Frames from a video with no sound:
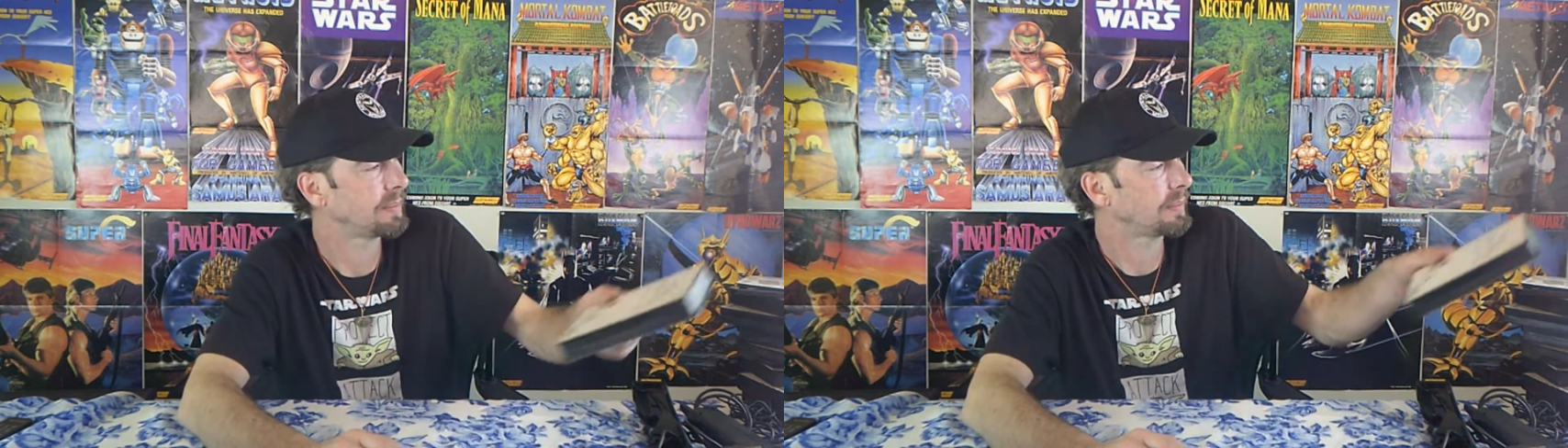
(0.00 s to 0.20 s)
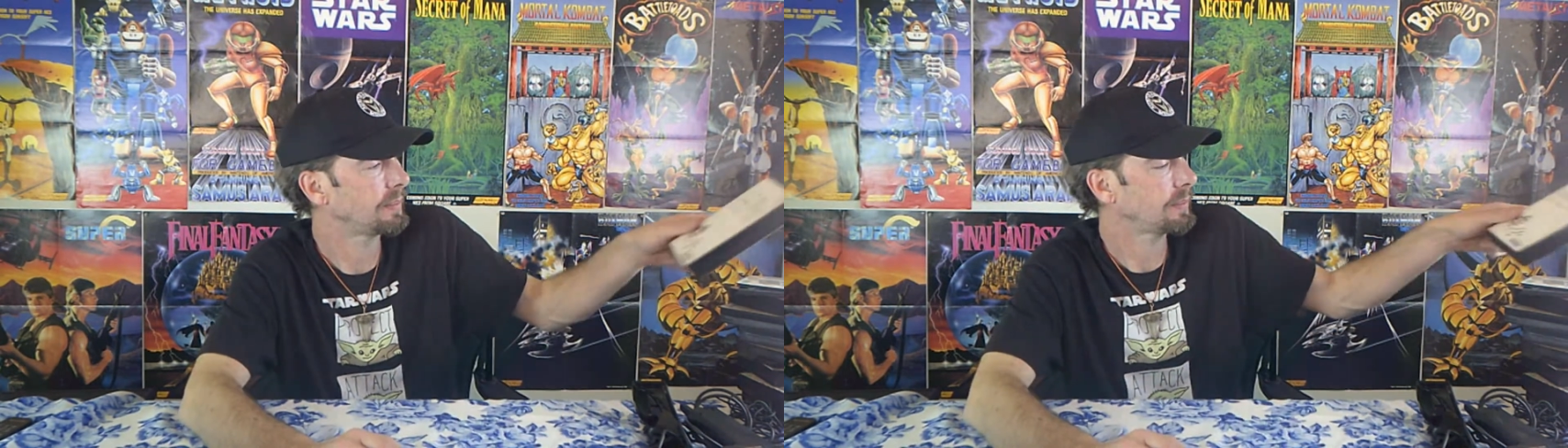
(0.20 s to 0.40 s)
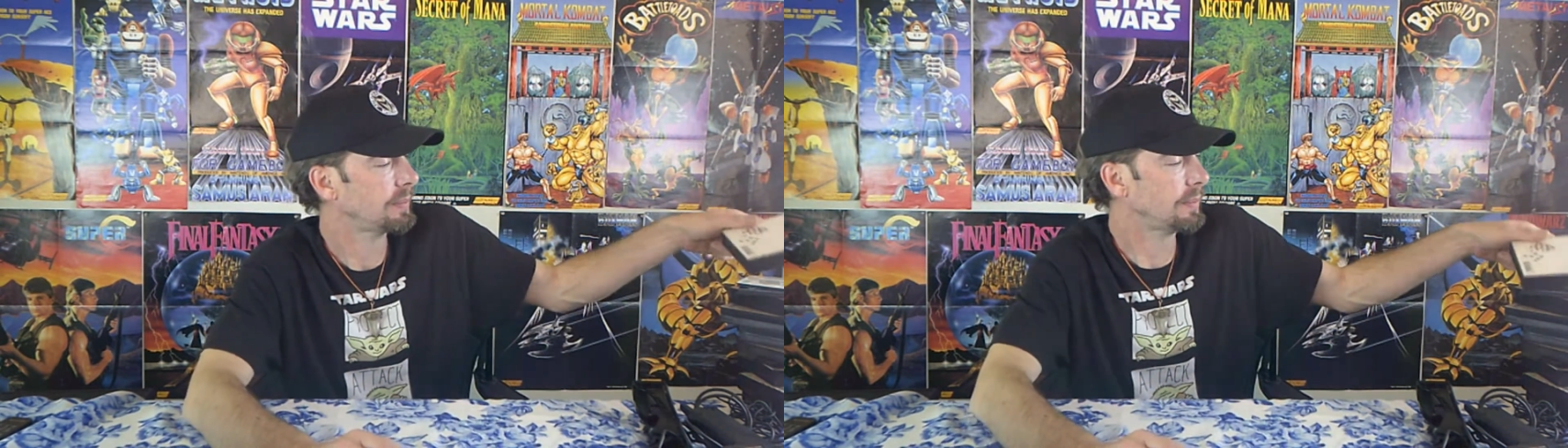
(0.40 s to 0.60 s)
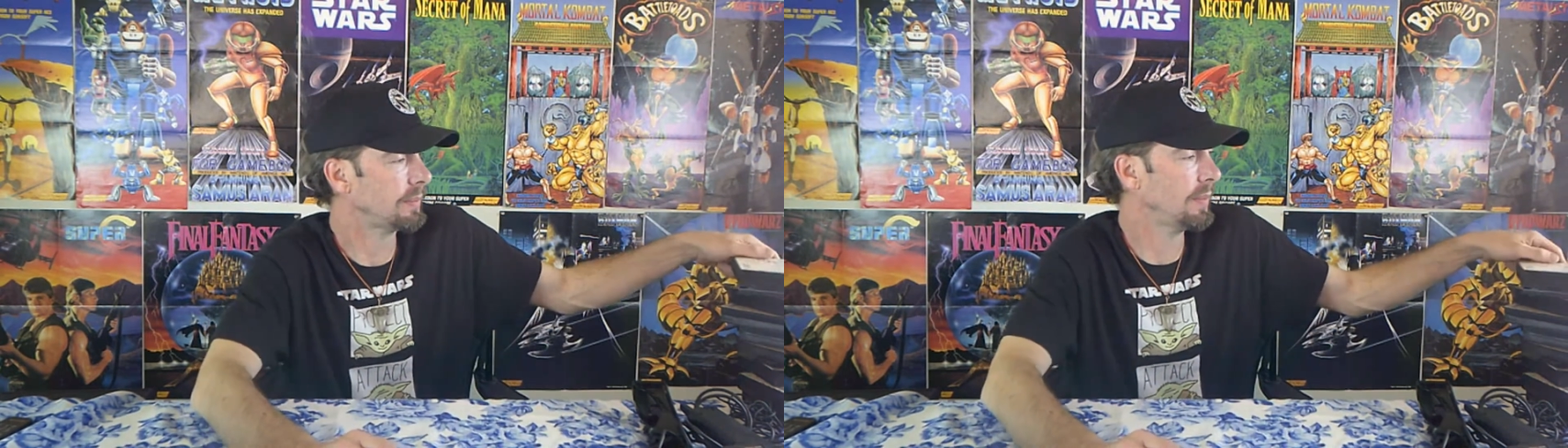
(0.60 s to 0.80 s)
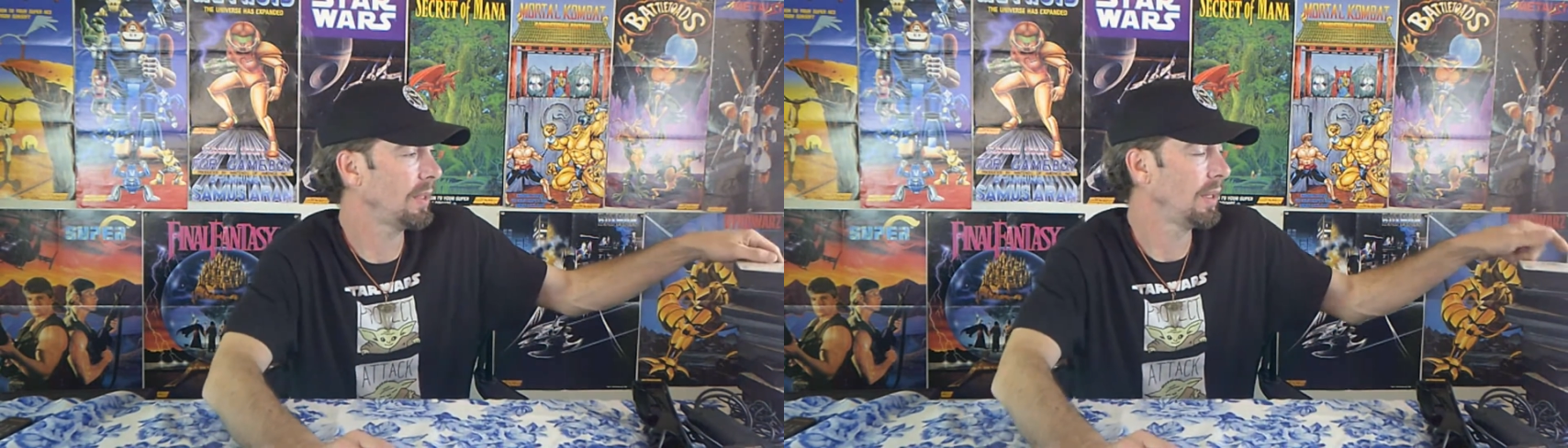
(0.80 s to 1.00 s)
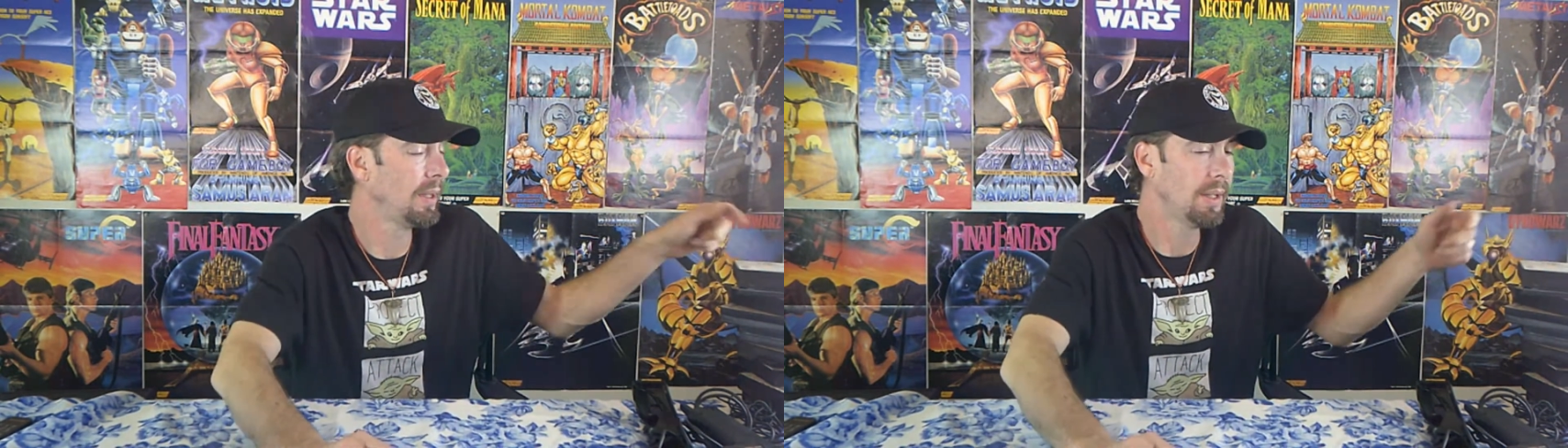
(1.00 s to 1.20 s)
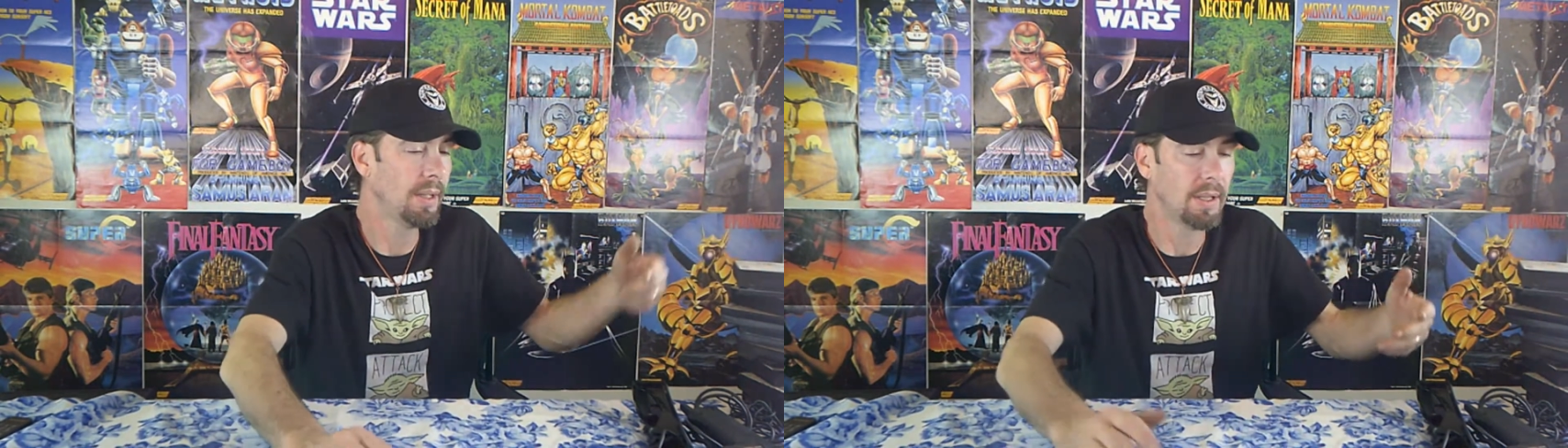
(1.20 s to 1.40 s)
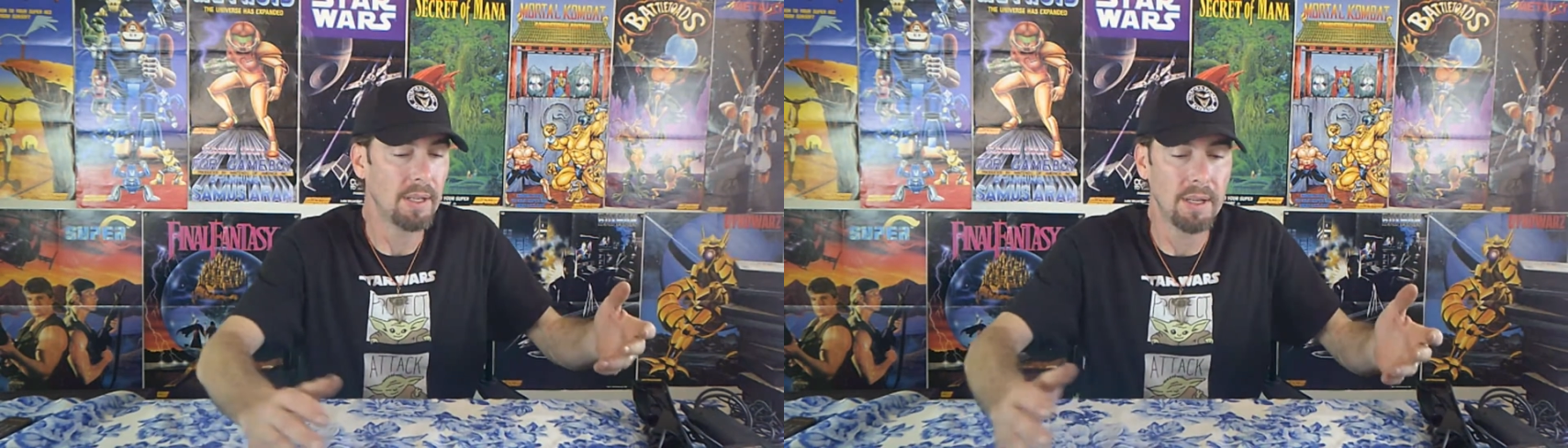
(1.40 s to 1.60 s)

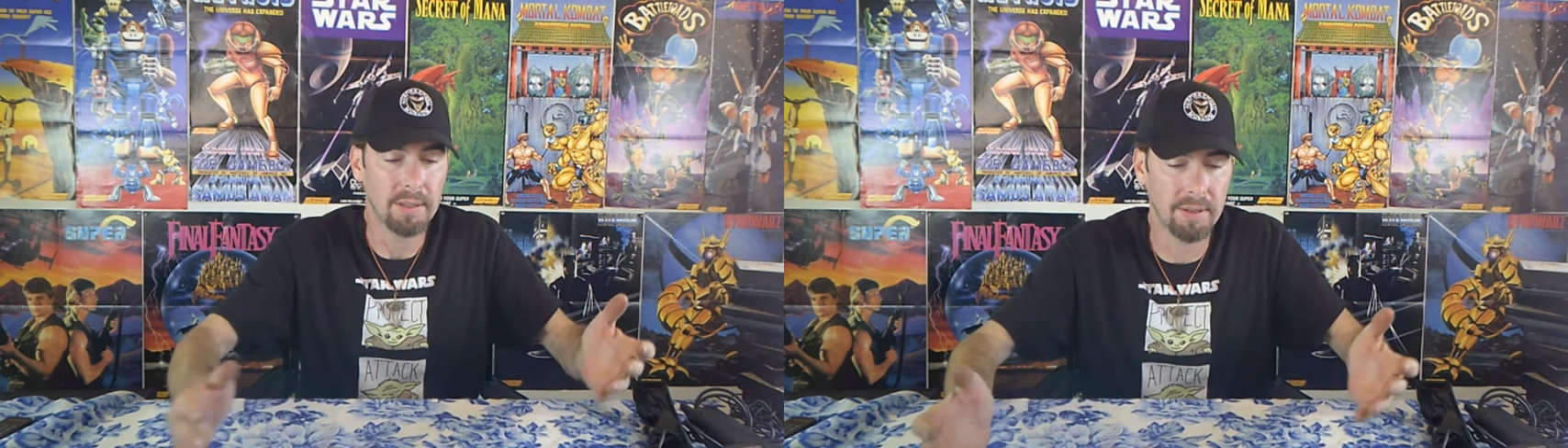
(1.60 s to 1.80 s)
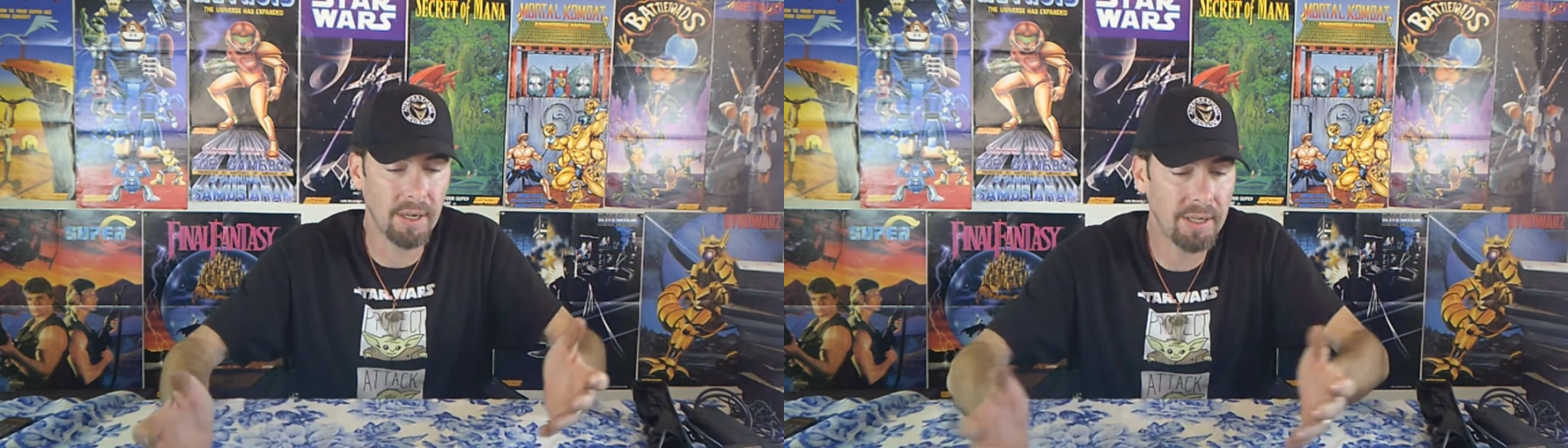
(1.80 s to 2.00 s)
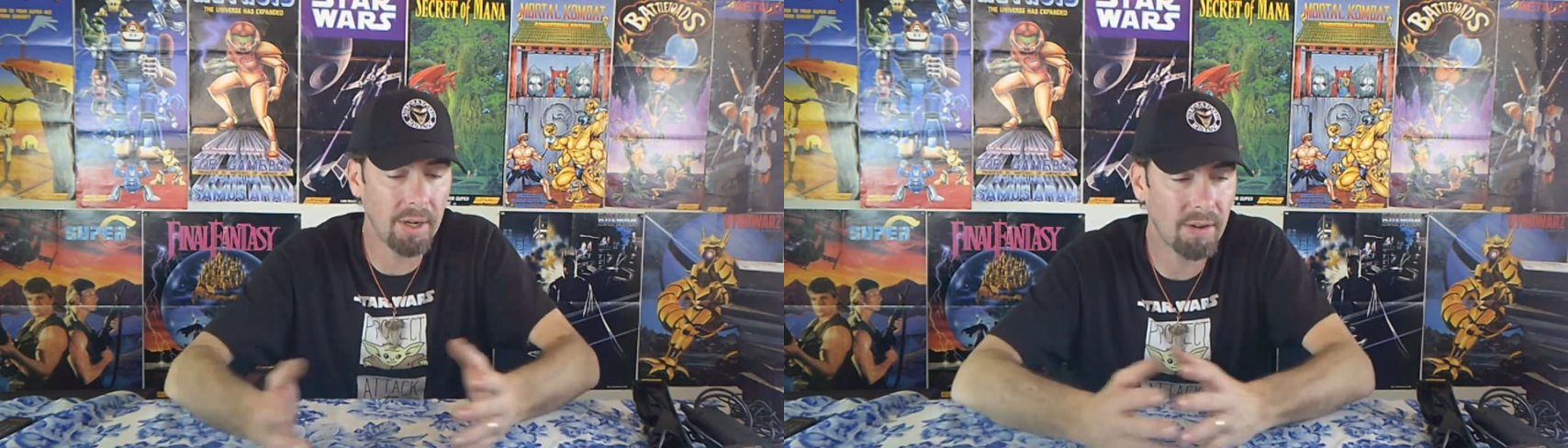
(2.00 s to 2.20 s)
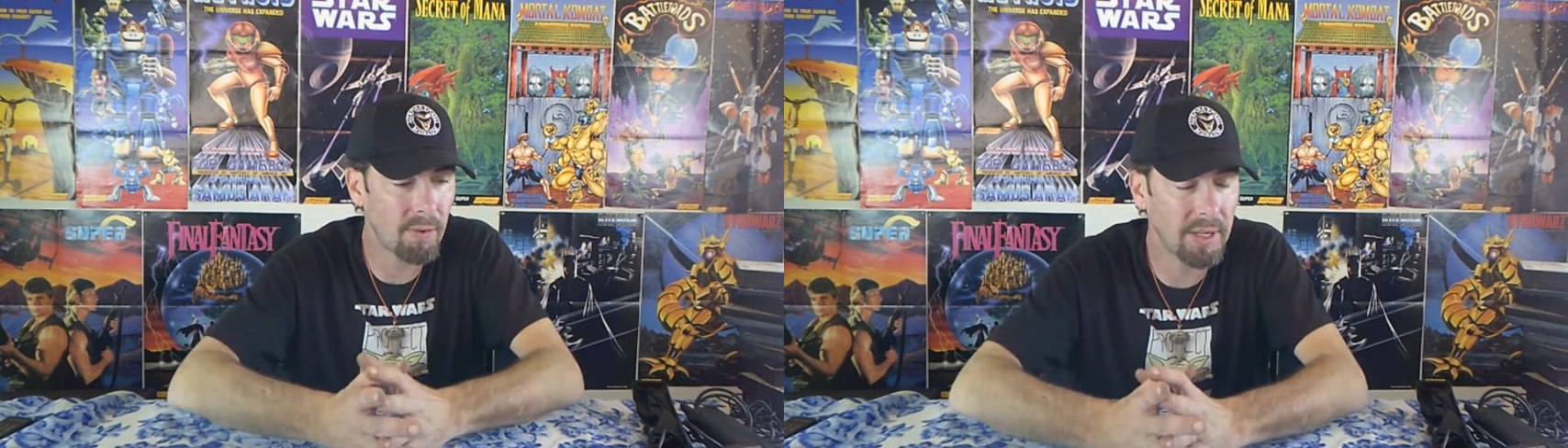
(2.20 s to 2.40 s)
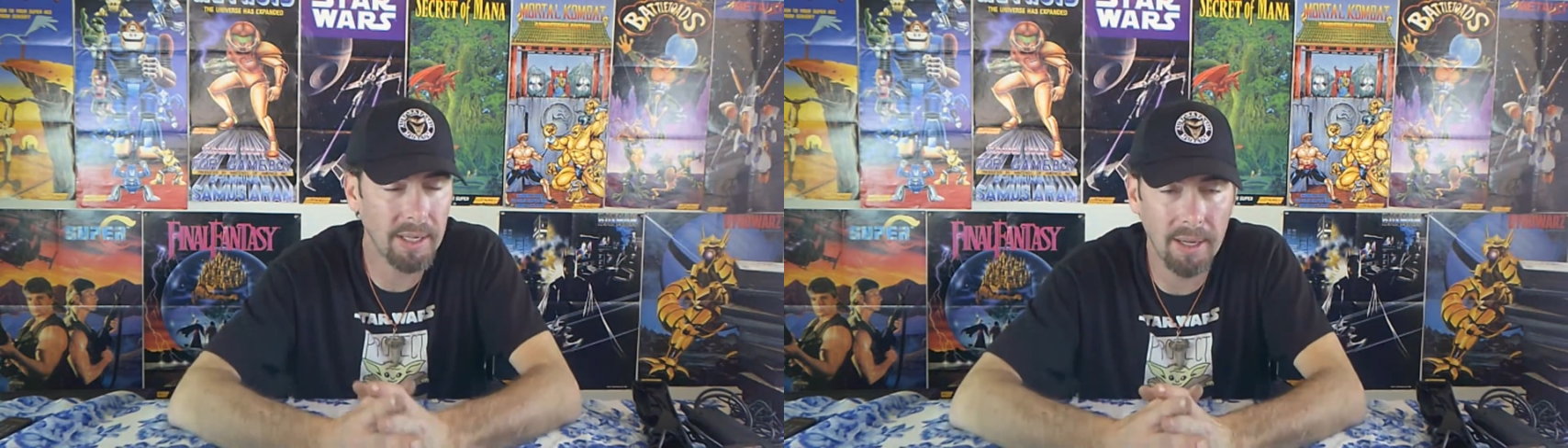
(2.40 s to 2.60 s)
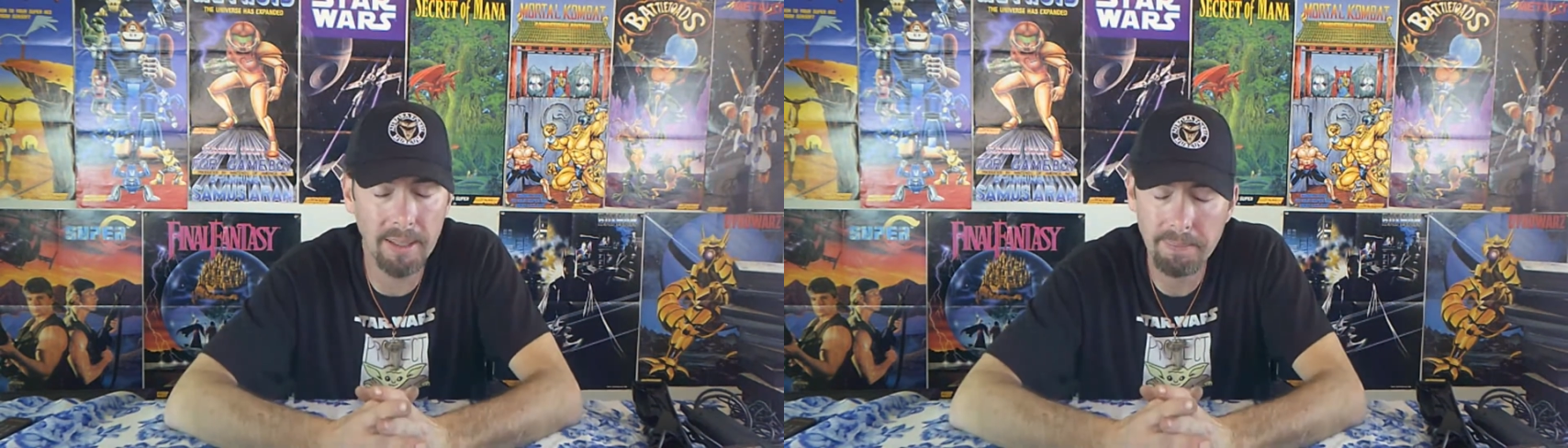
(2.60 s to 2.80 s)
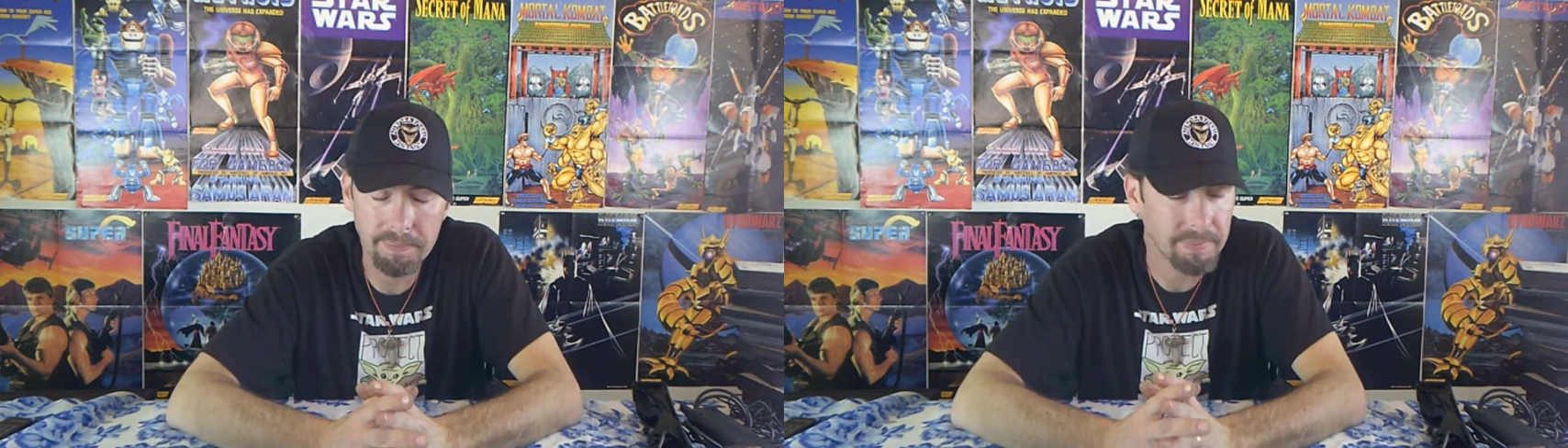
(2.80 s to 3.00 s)
So there you go. I've only got,